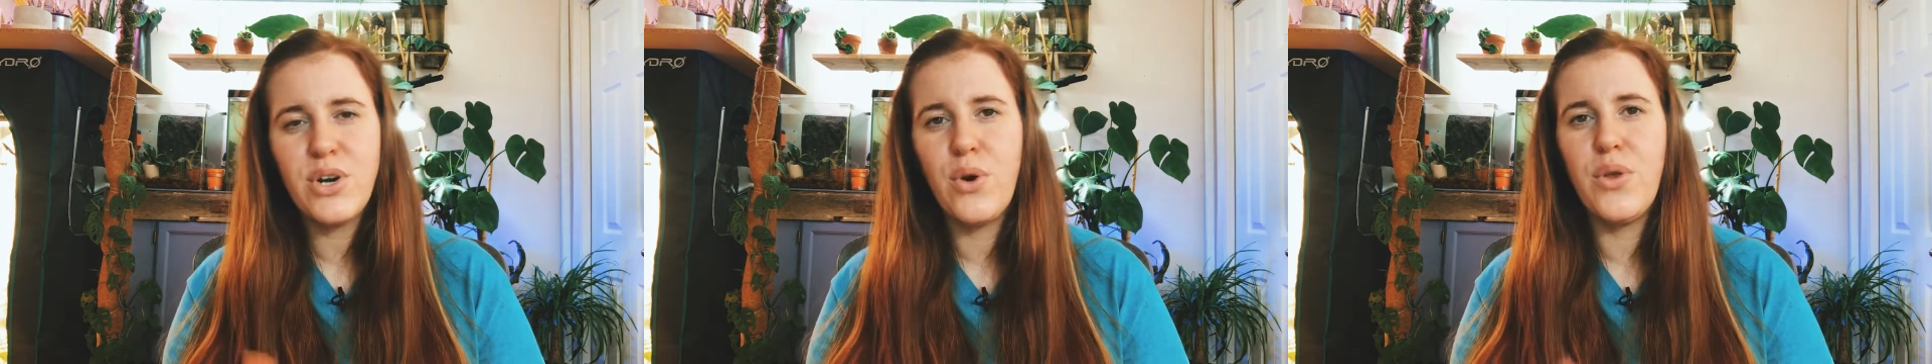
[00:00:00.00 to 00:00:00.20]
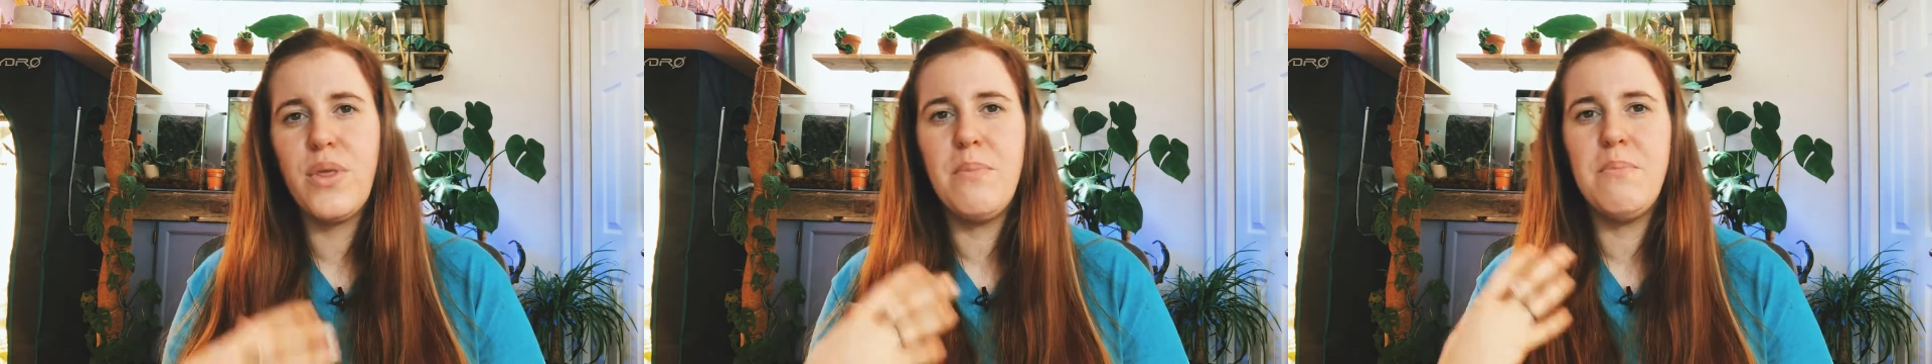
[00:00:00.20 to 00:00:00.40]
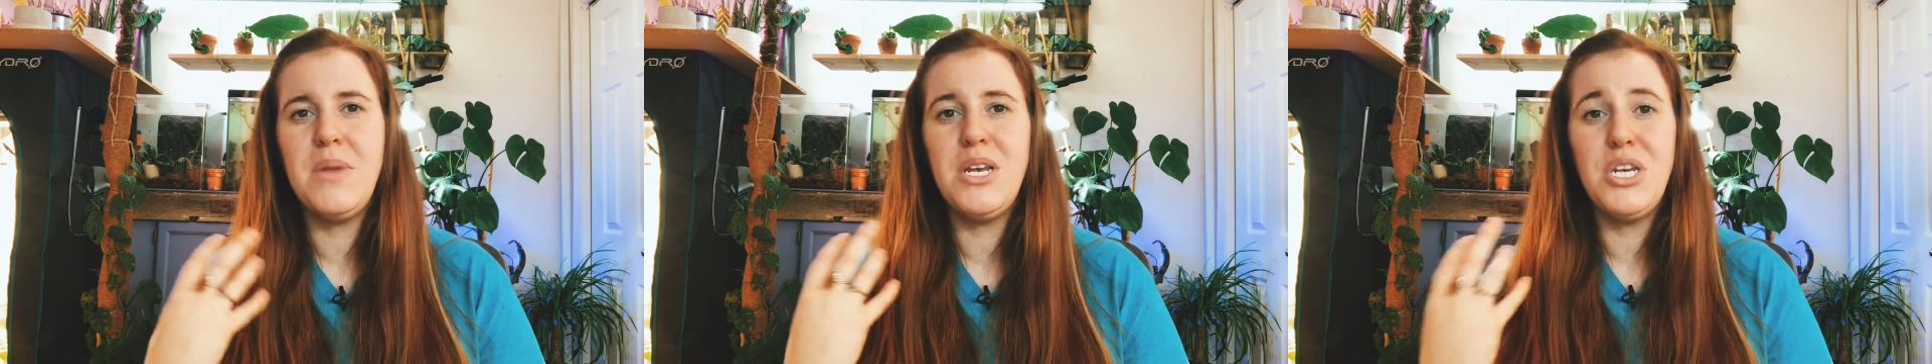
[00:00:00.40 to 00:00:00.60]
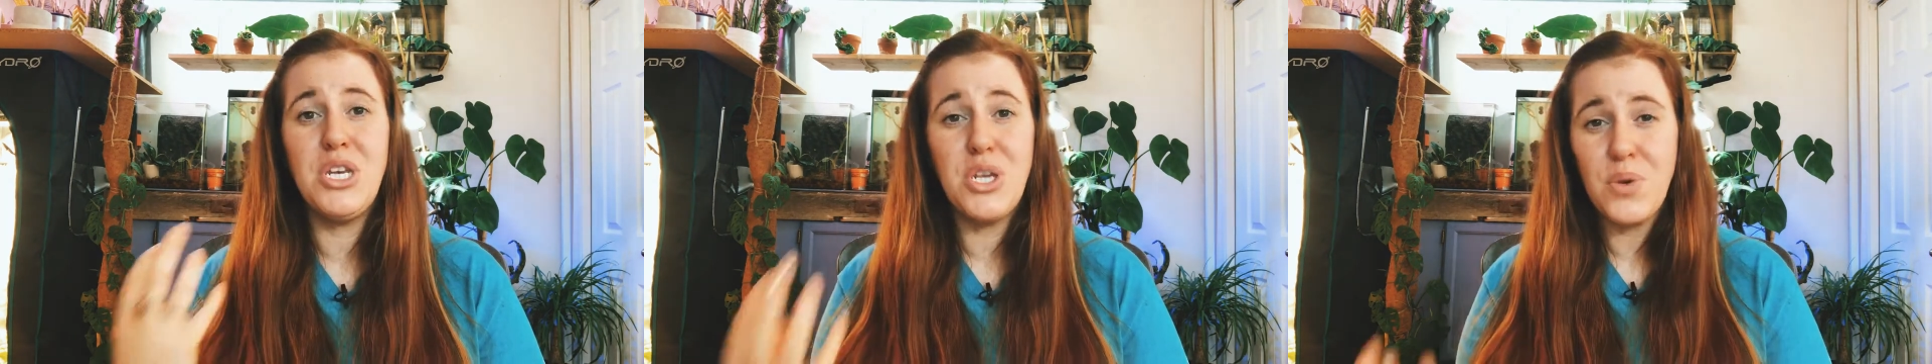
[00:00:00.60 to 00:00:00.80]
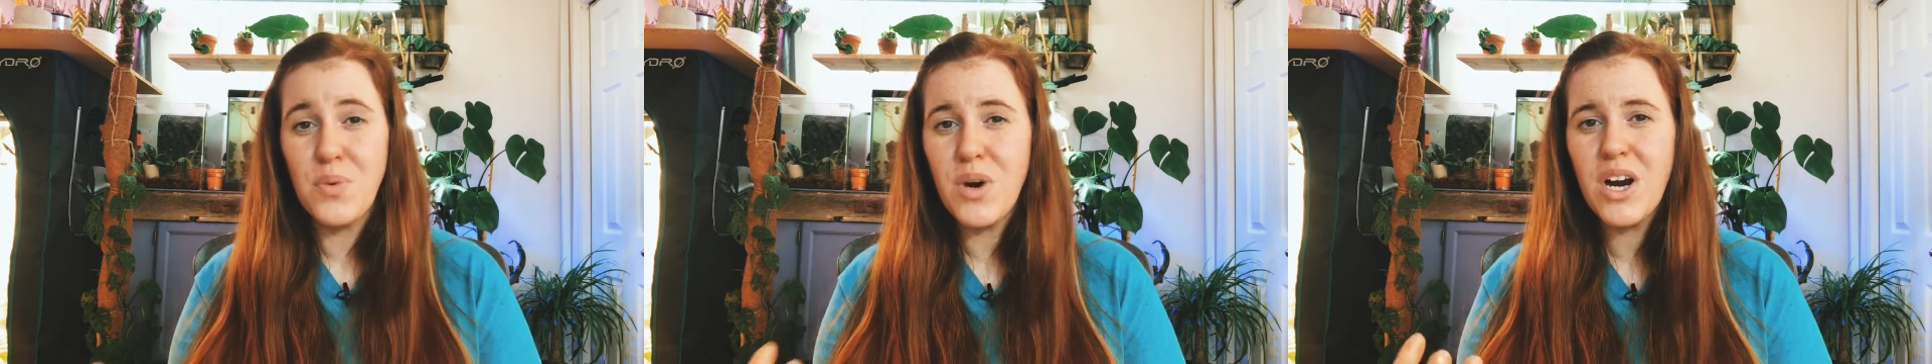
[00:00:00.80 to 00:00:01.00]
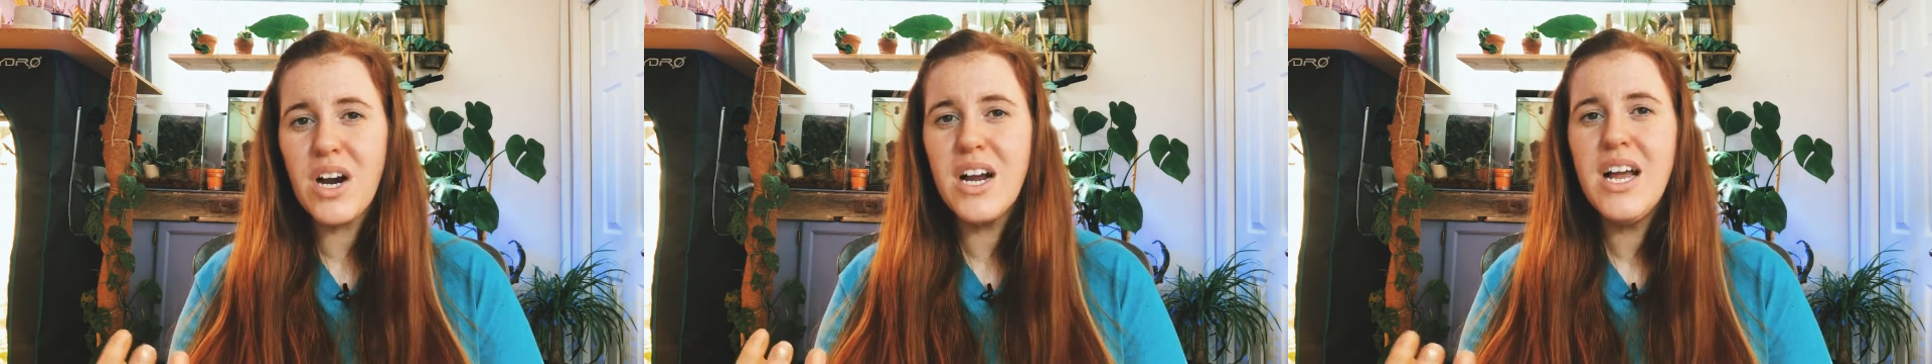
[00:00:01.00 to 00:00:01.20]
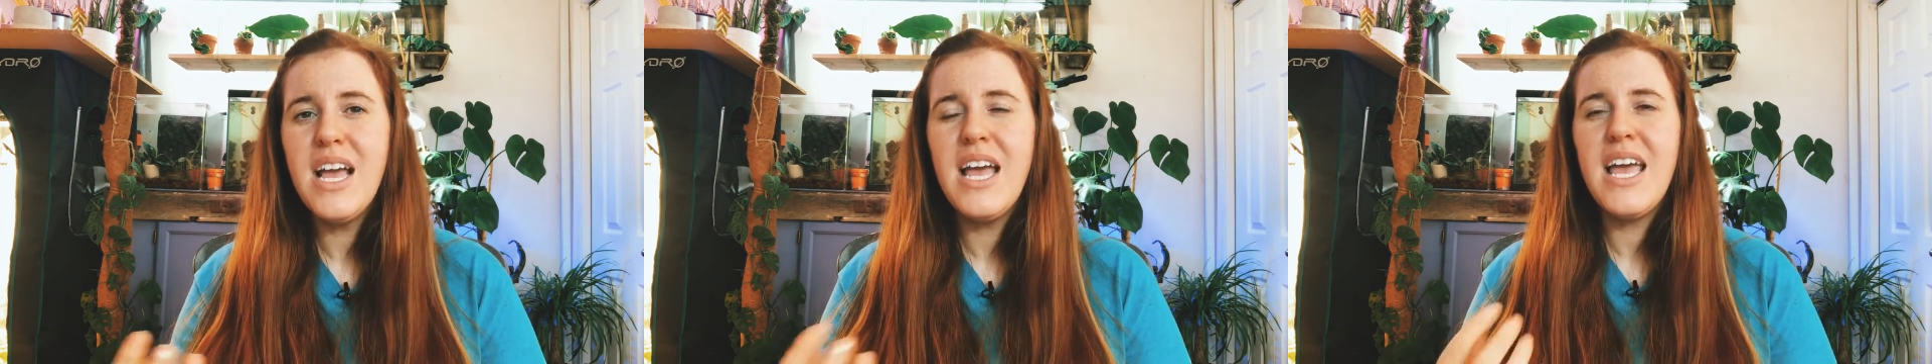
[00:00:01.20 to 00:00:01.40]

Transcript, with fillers: or the manure